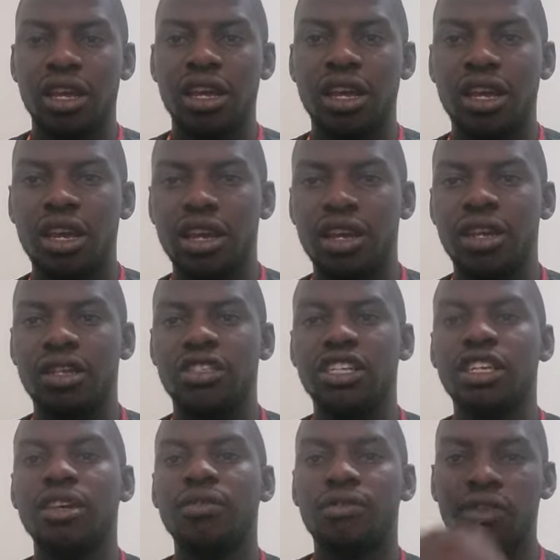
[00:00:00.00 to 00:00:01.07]
in
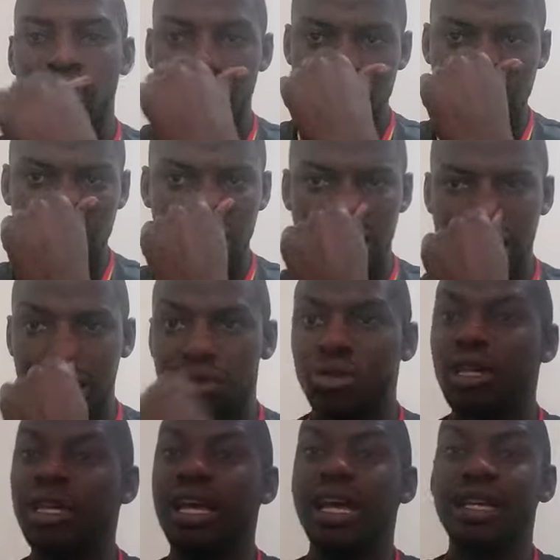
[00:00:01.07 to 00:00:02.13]
seeking for grants, it's
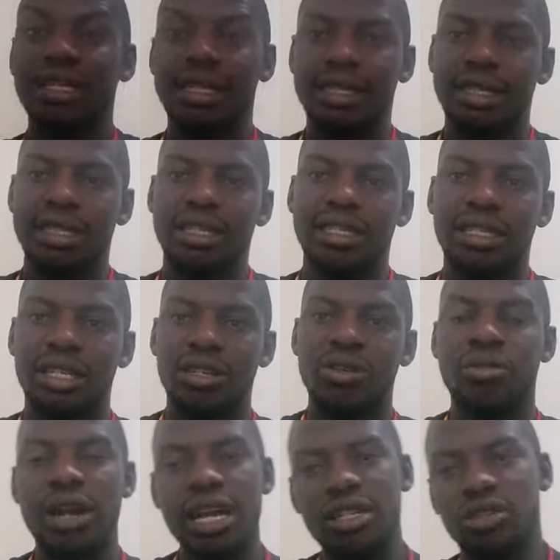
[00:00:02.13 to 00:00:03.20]
really hectic.
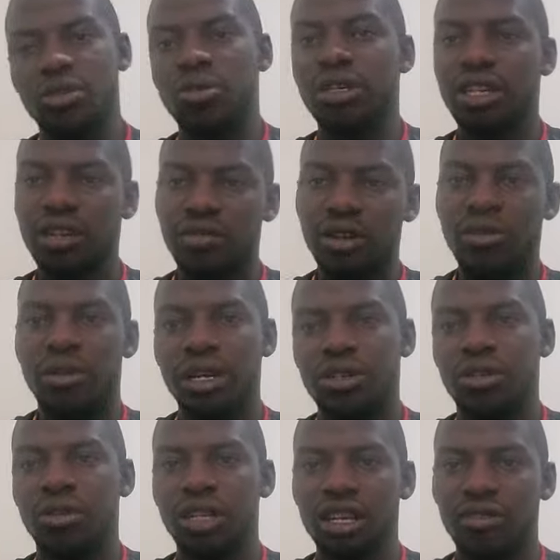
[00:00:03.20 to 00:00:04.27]
You're right, you're not giving. You're right,
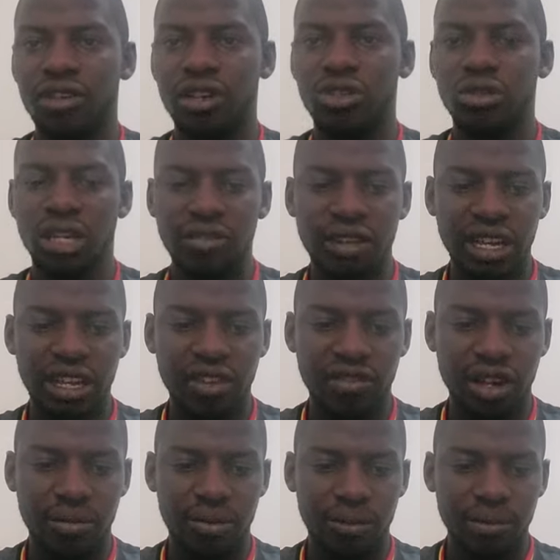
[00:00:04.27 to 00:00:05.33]
you're not giving. So never give
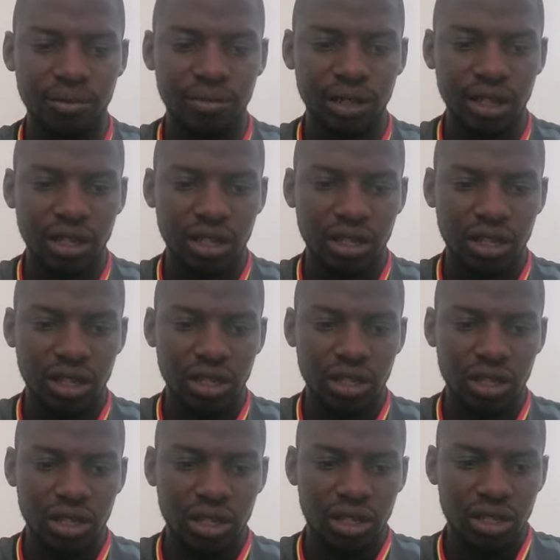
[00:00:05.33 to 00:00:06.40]
up.
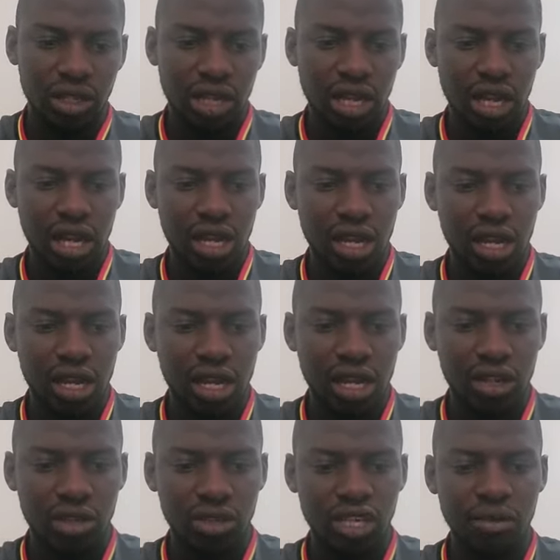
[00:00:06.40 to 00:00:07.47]
So
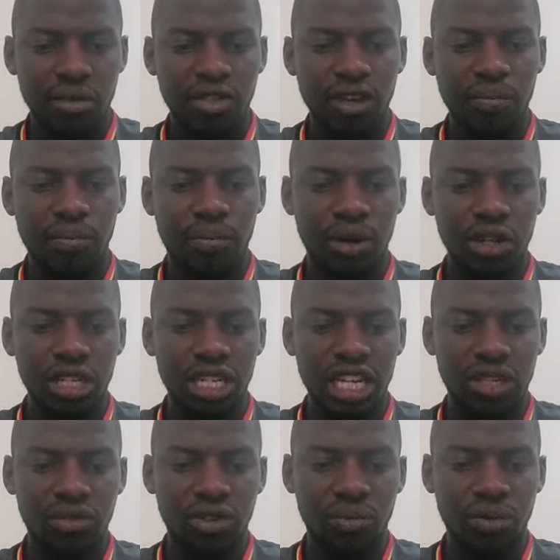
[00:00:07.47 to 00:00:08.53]
some of the
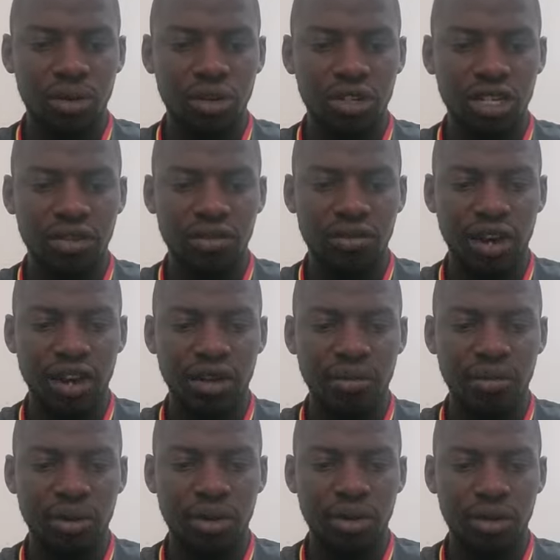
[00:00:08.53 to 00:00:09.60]
pointers for building
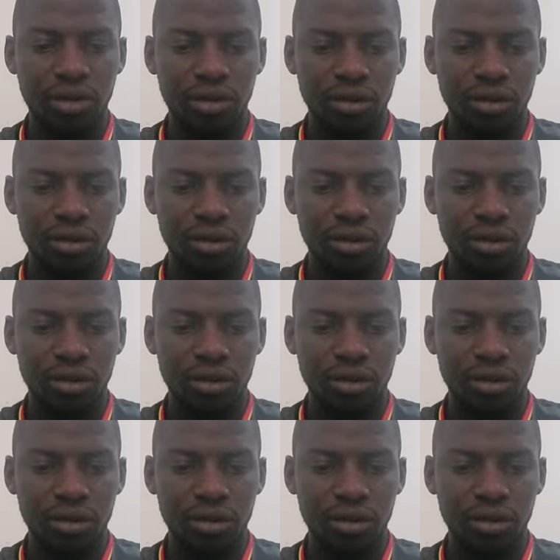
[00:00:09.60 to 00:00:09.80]
variable